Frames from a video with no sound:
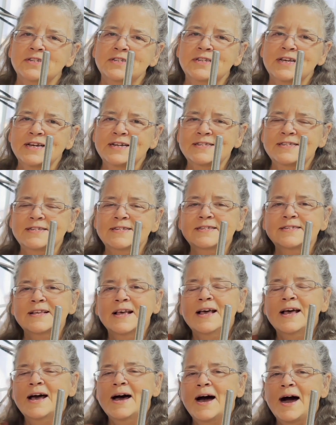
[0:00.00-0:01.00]
Texas.
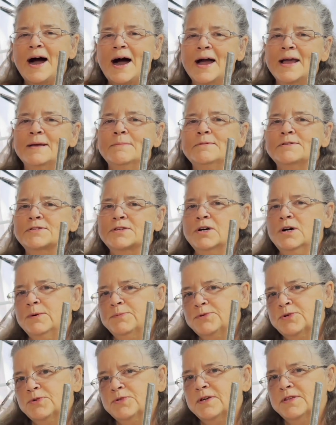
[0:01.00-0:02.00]
I am a
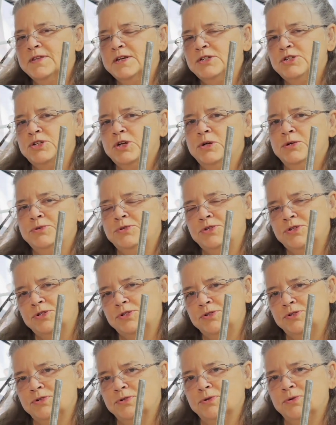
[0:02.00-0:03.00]
sculptor that they chose to
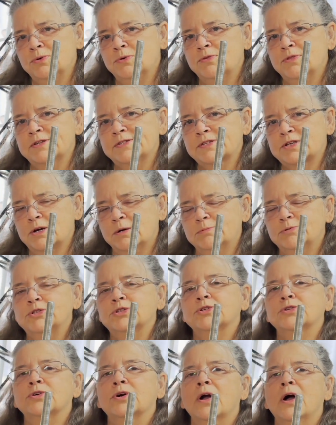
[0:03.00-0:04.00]
do the
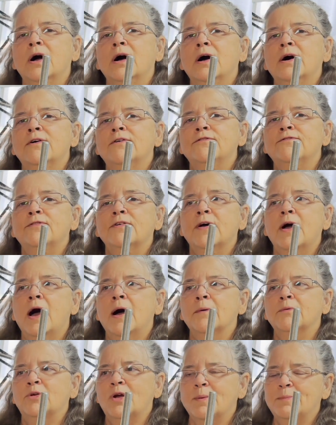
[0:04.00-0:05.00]
sculpture of
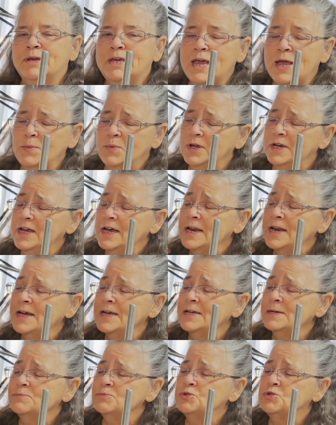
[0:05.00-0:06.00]
Grandma Gatewood, and I
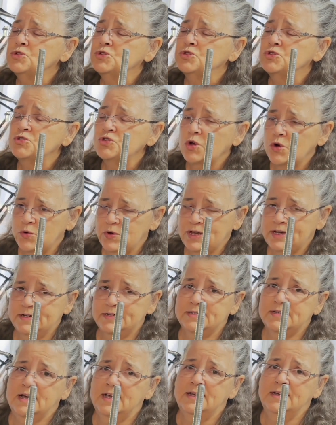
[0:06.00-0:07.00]
am so
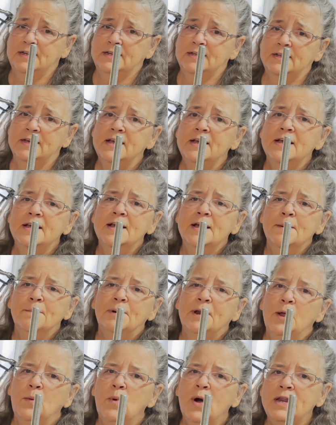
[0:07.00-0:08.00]
excited.
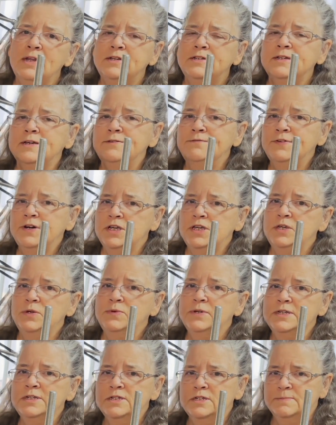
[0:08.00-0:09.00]
But I wanted to invite you
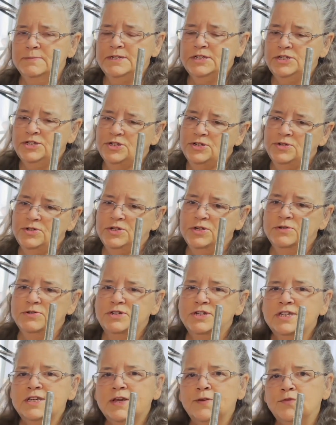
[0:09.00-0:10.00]
into my studio
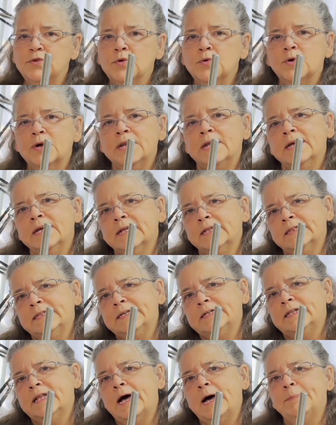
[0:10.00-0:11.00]
to give you a
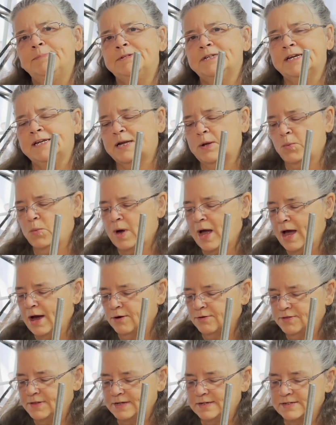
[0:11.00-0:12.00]
little update on how
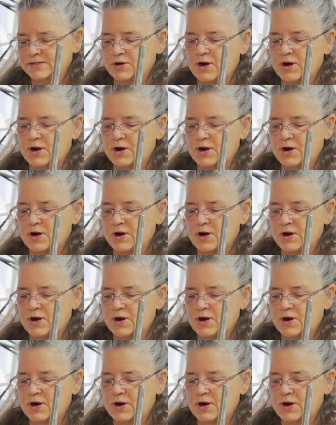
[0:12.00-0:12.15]
things are